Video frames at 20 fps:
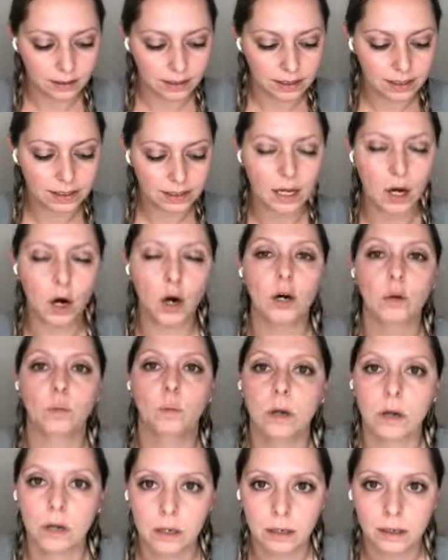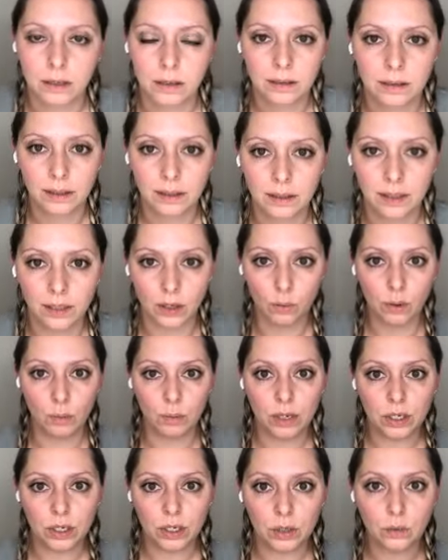this is heart work you know what
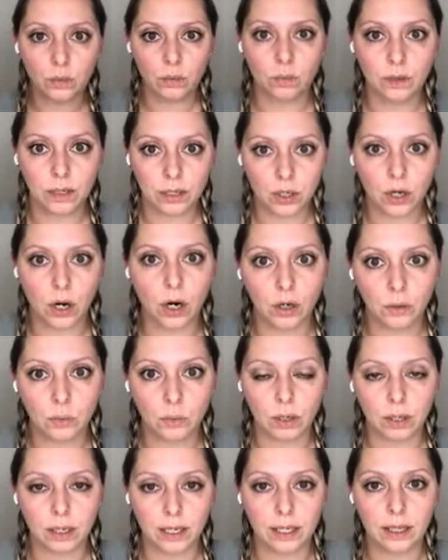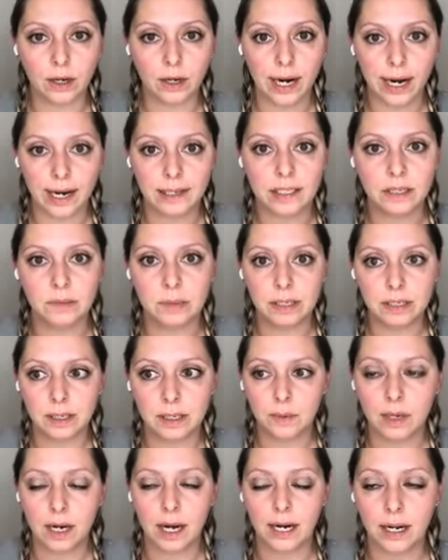we do is heart work and there has to be
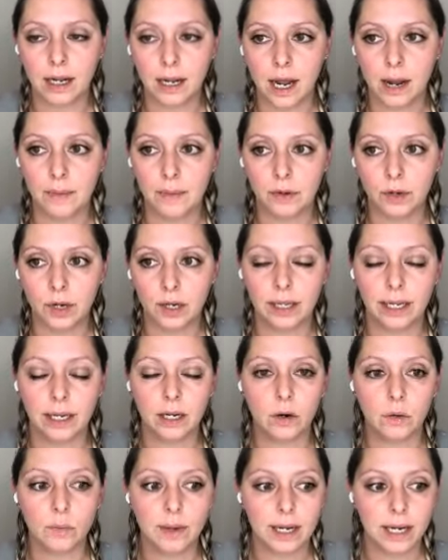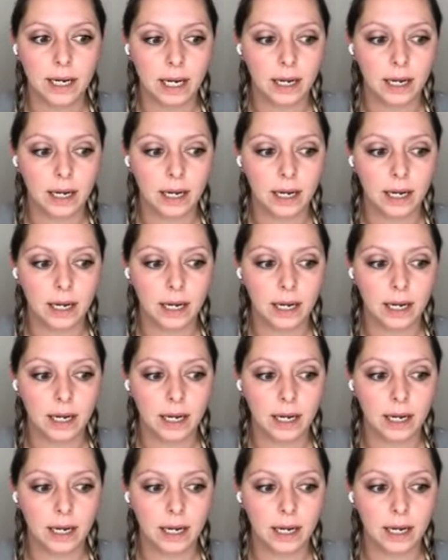some kind of common ground like oh my